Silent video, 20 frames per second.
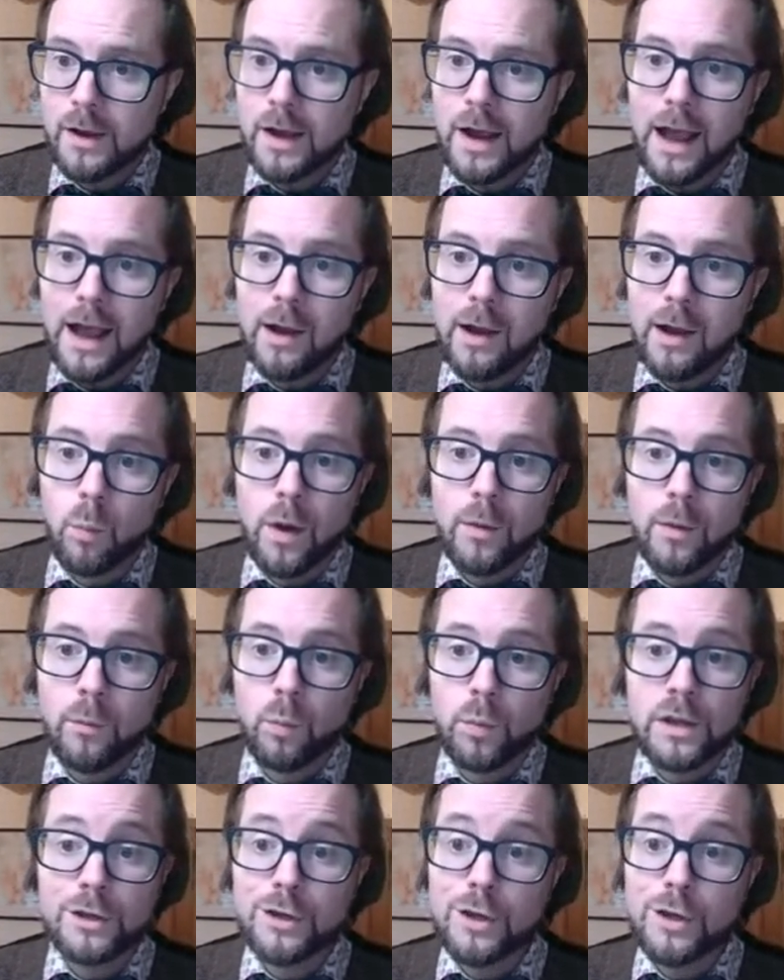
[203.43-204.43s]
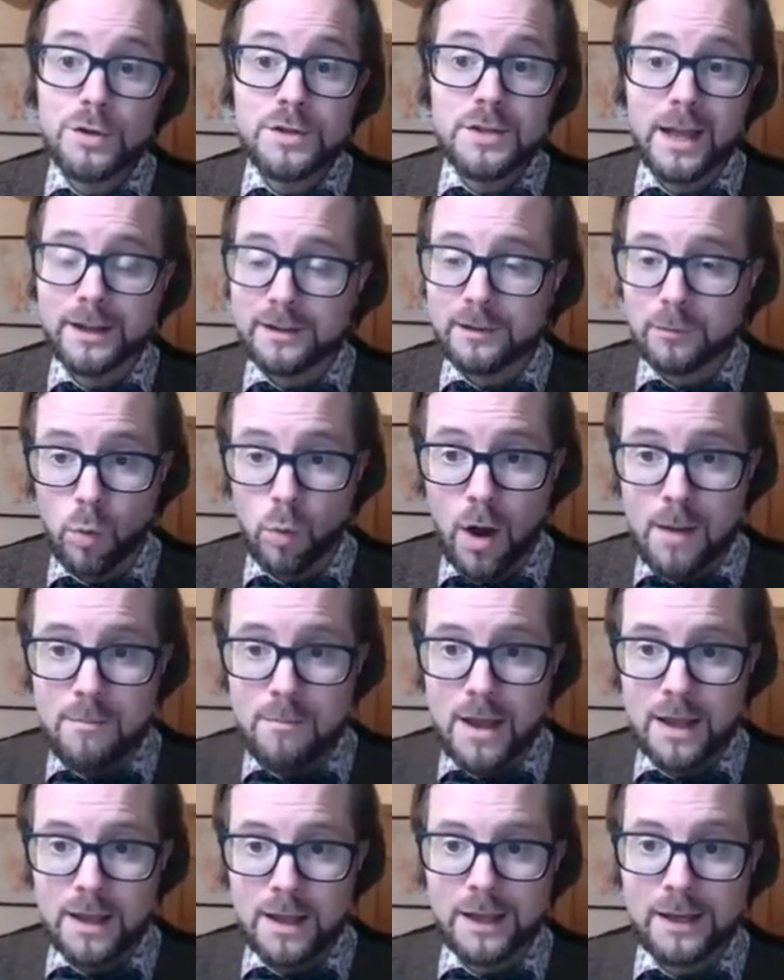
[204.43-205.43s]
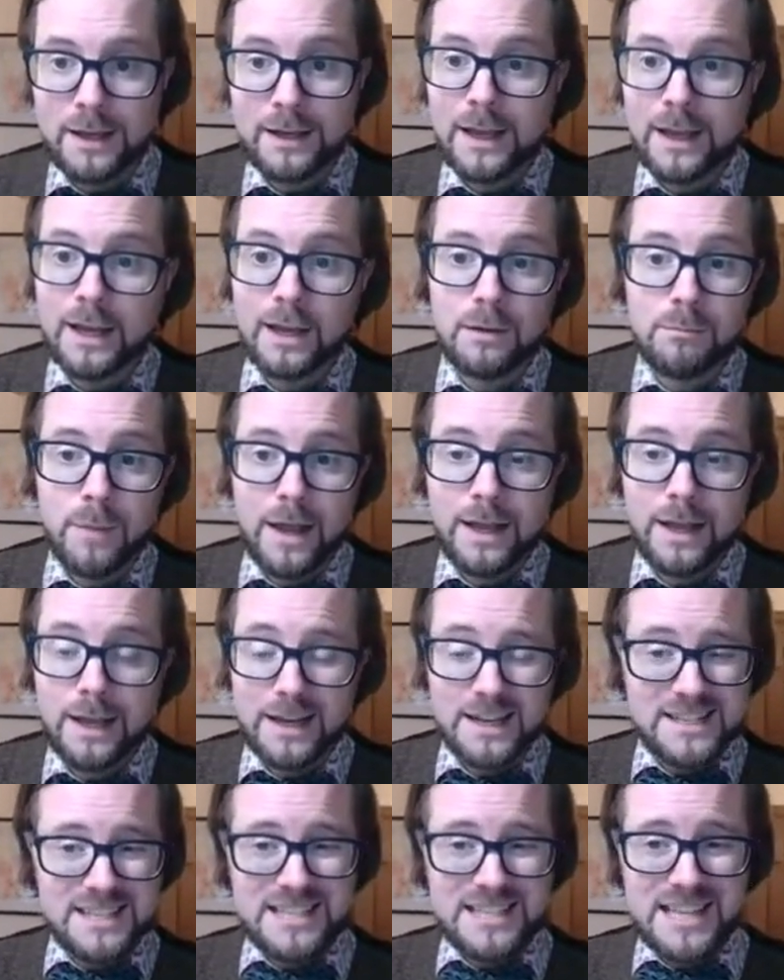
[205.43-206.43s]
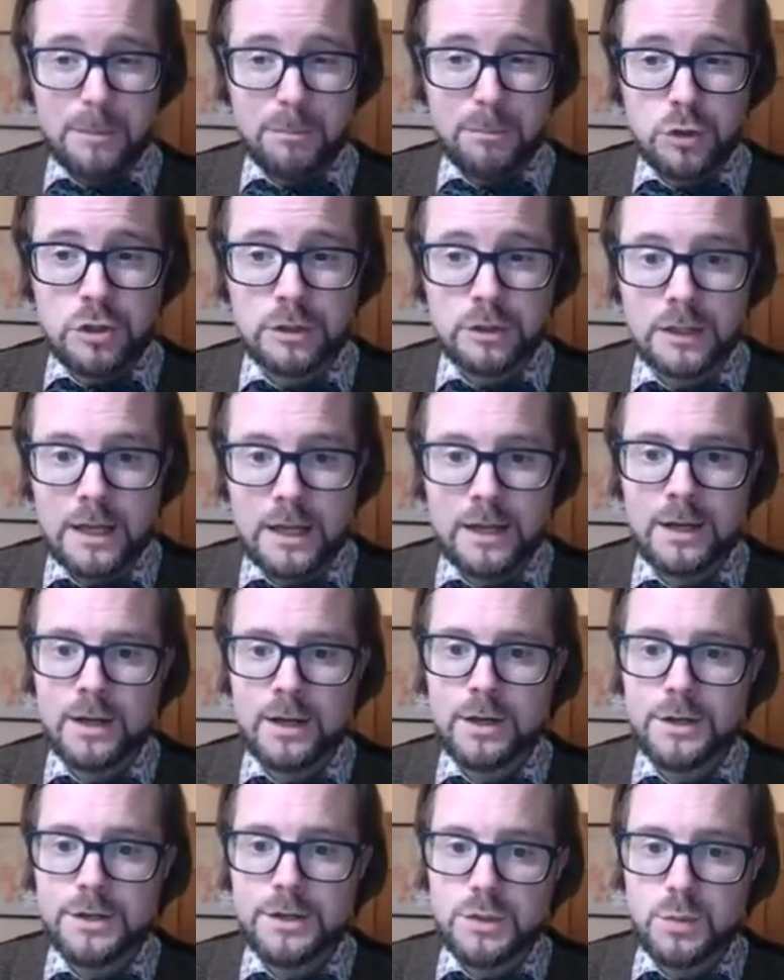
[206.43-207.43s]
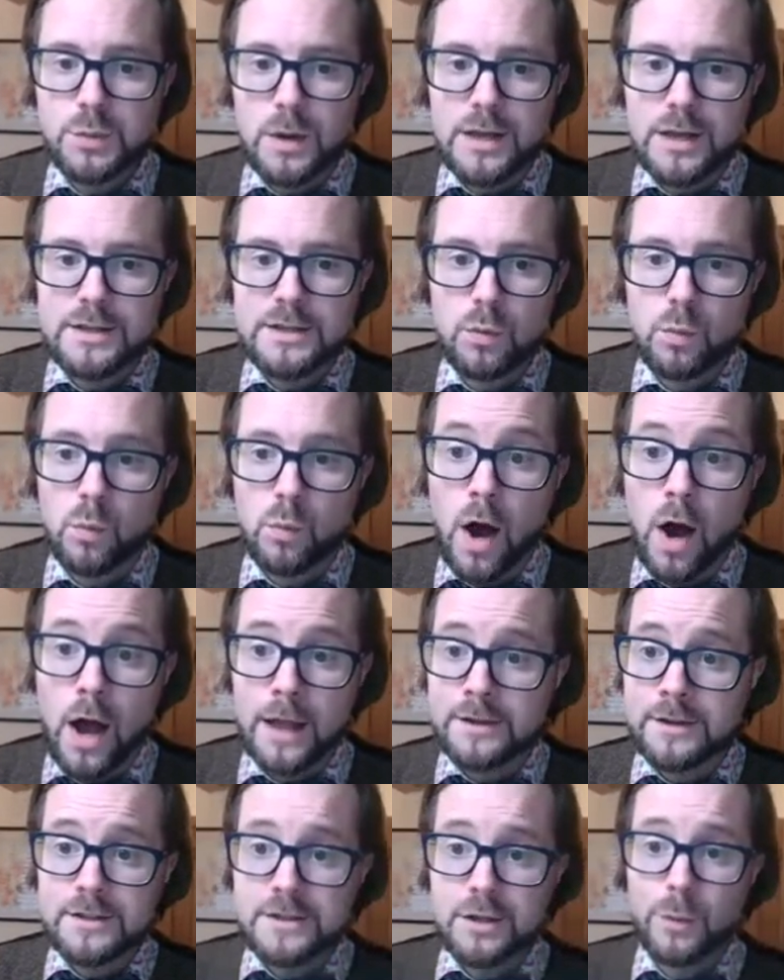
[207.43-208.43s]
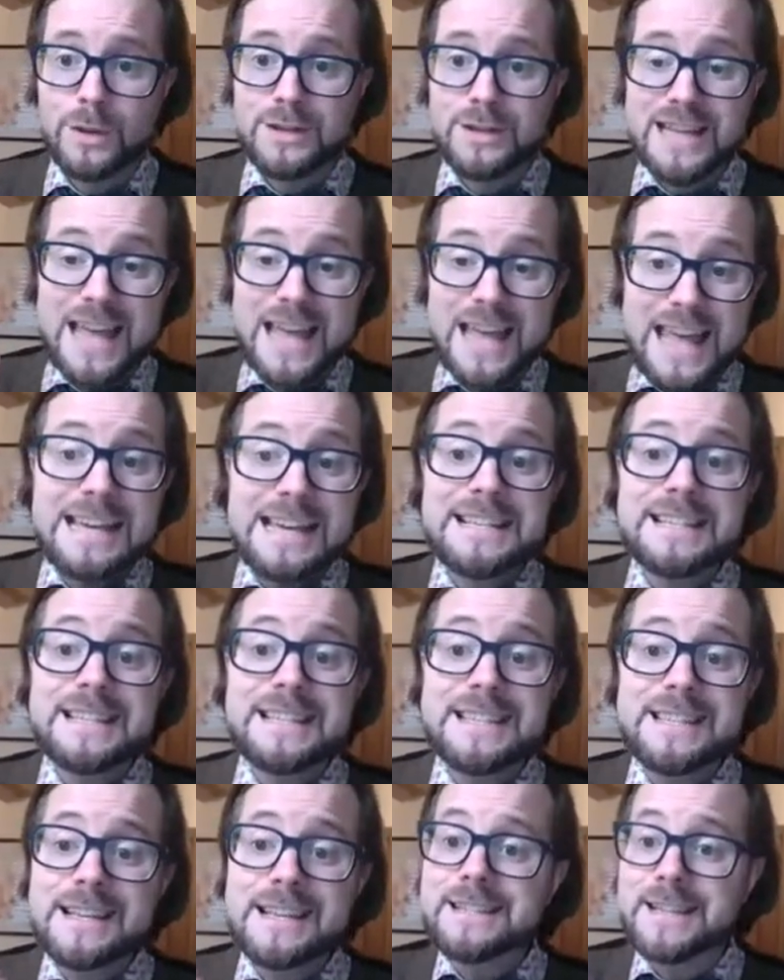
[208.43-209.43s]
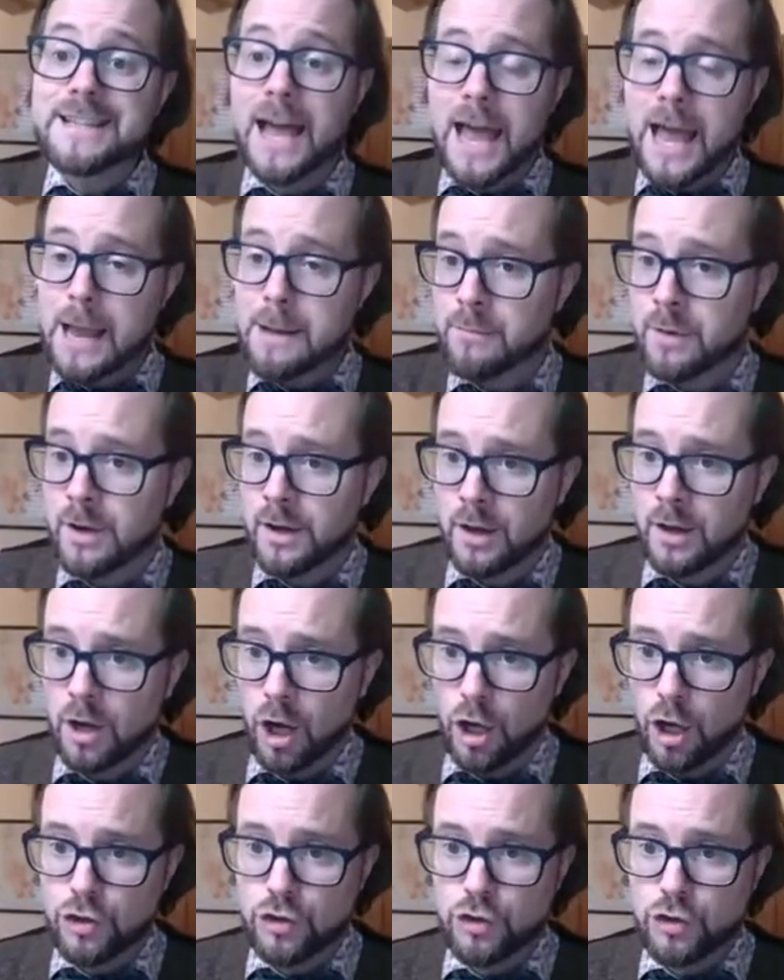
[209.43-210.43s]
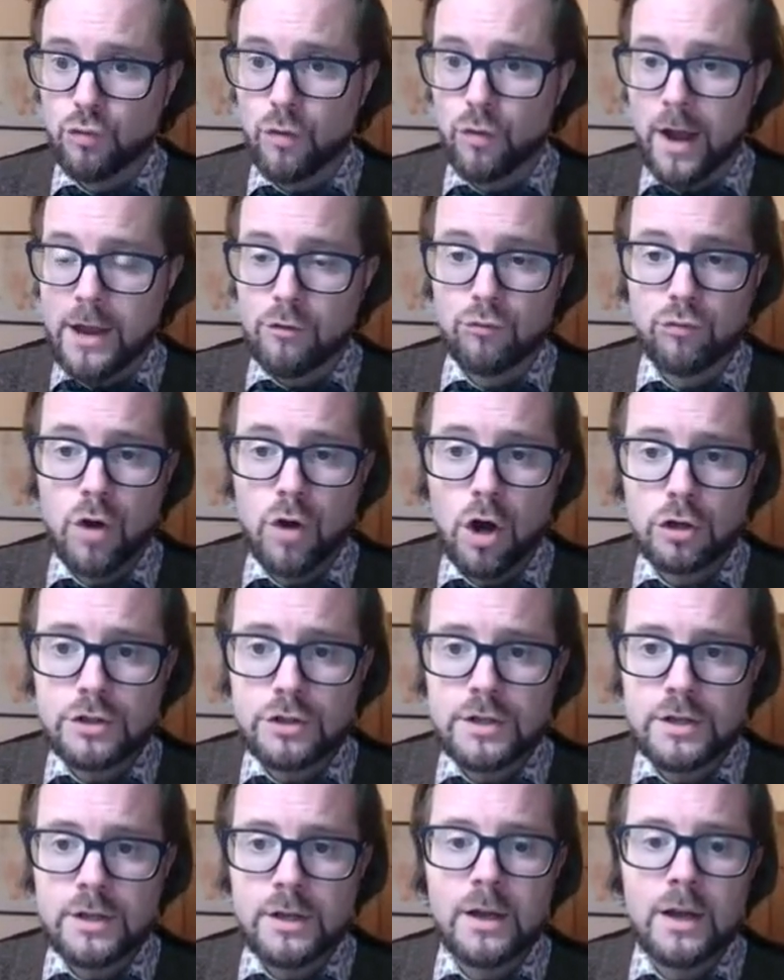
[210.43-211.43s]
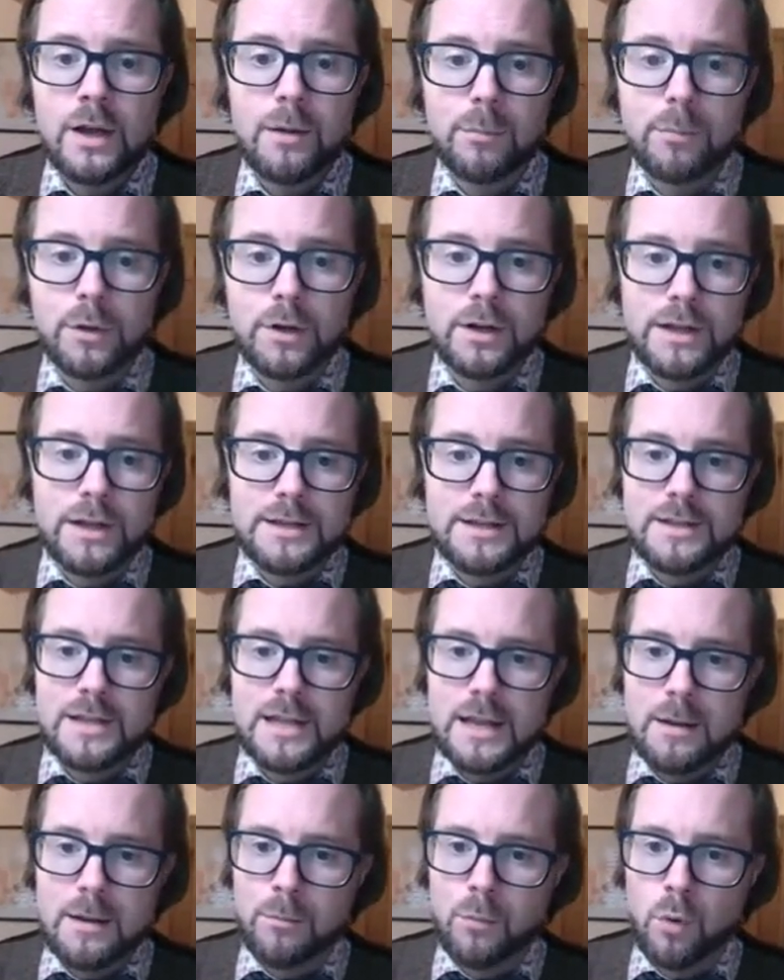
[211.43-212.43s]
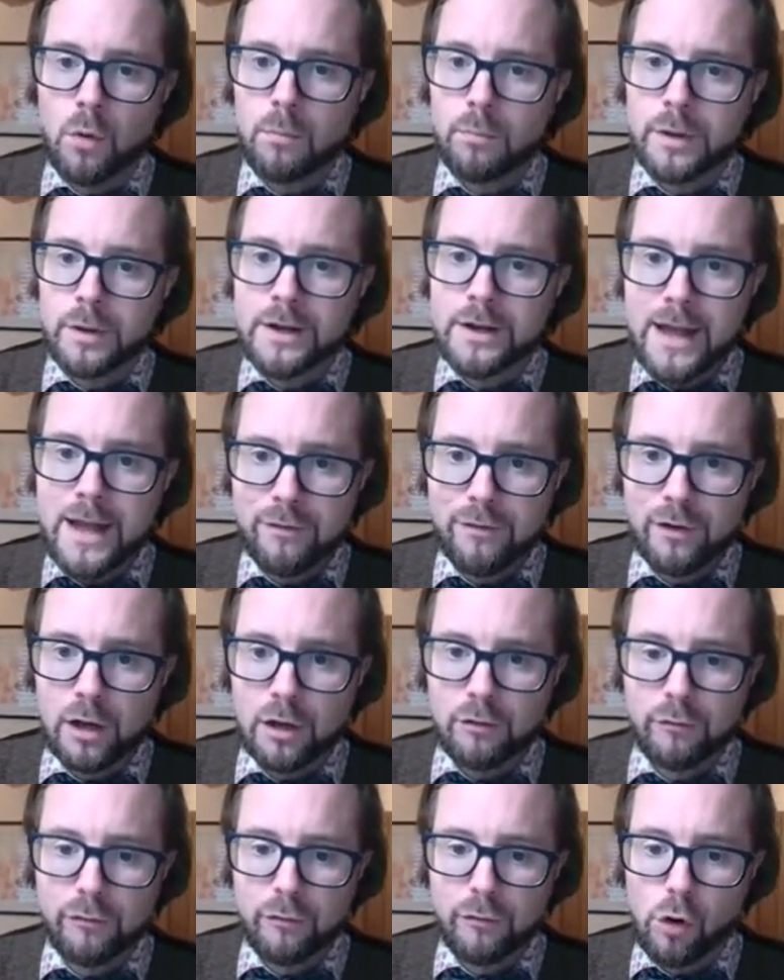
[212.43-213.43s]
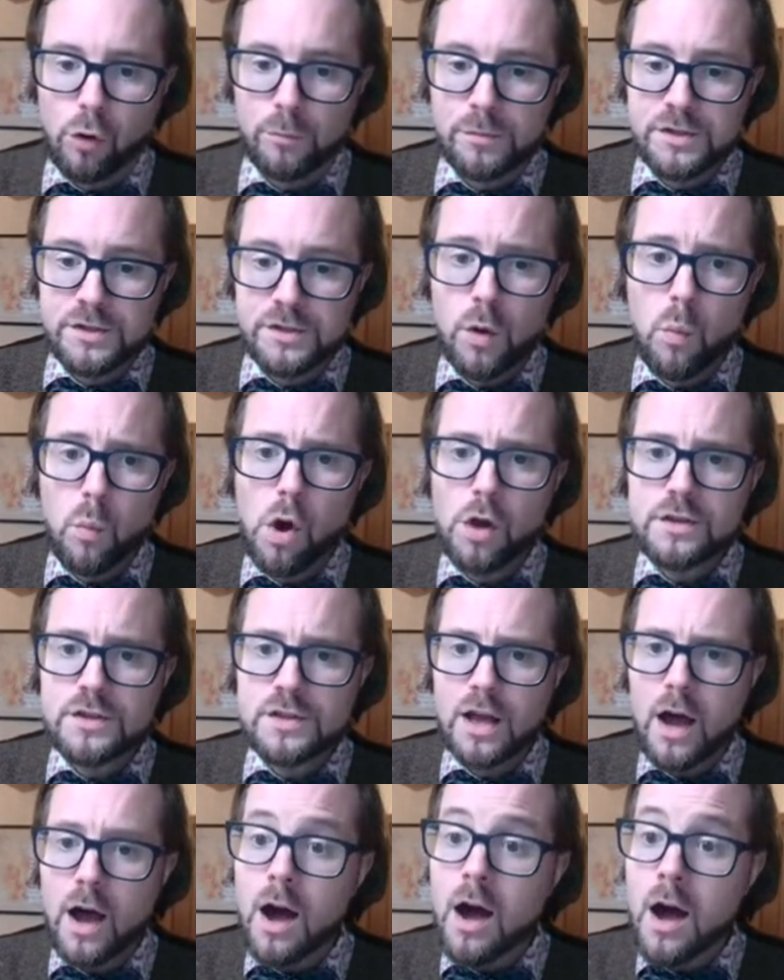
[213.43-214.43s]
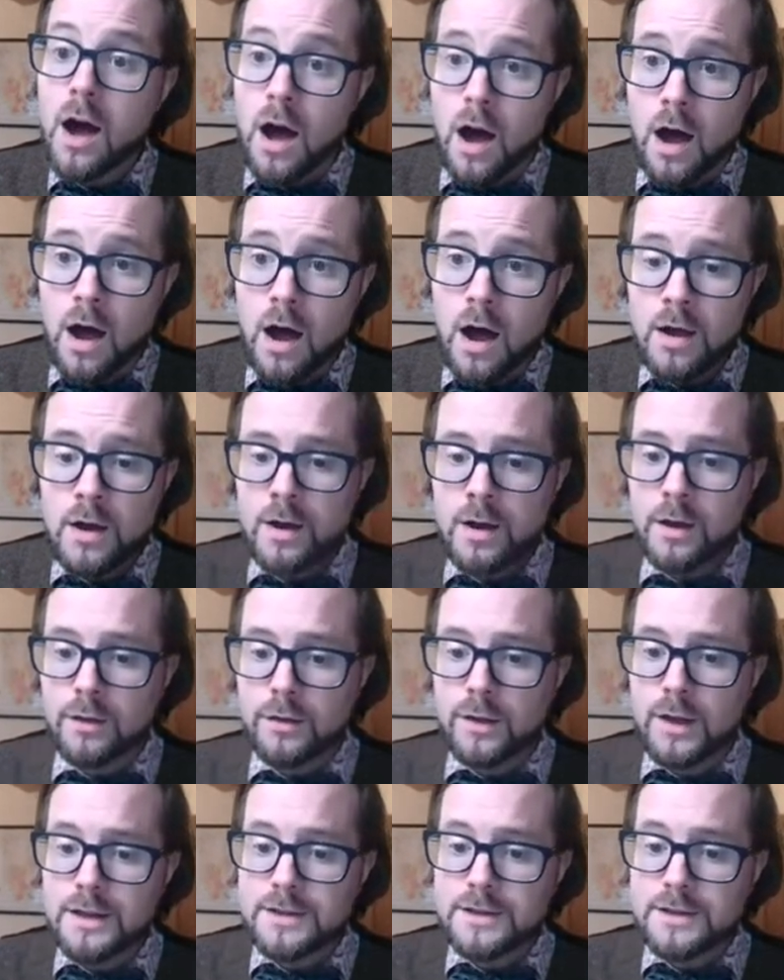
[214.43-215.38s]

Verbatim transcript: And when we use that in winemaking, it can make exceptionally sweet wine. So it is the same as grey rot, but it is the more benevolent form. So, what are these